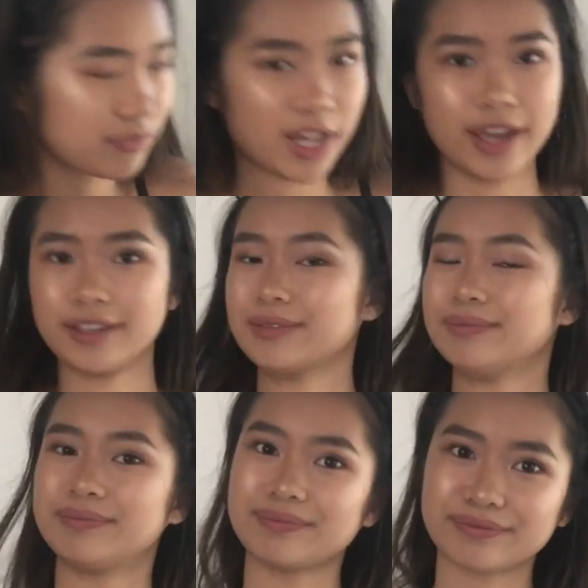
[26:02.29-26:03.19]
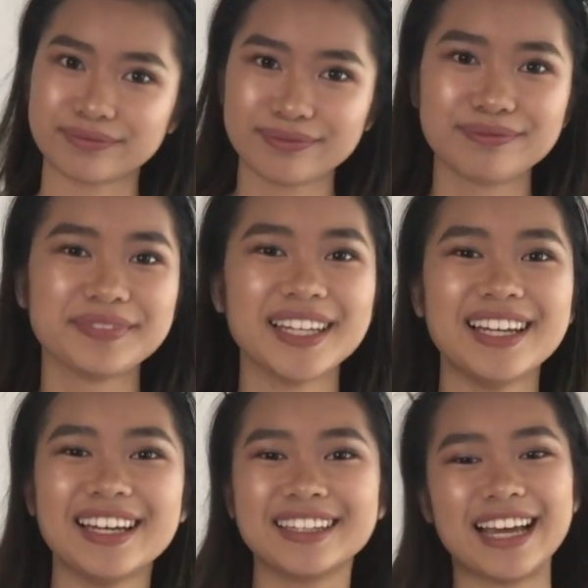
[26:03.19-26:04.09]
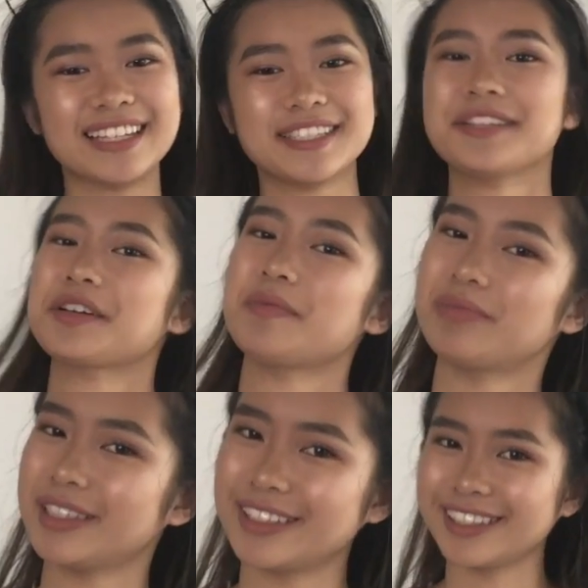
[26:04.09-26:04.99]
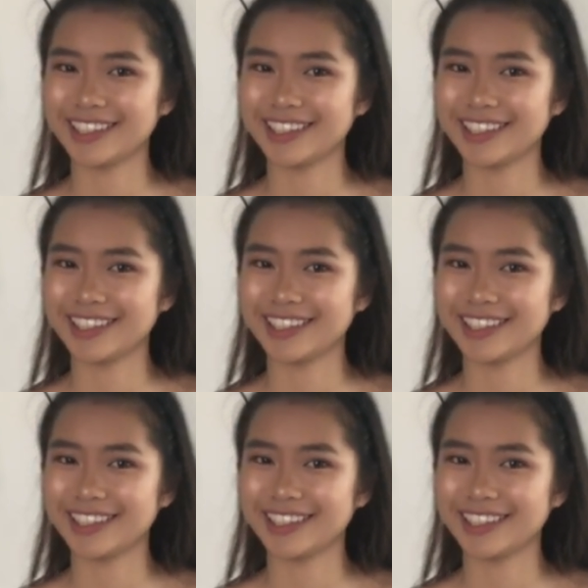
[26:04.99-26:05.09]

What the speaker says: Okay, that's the completed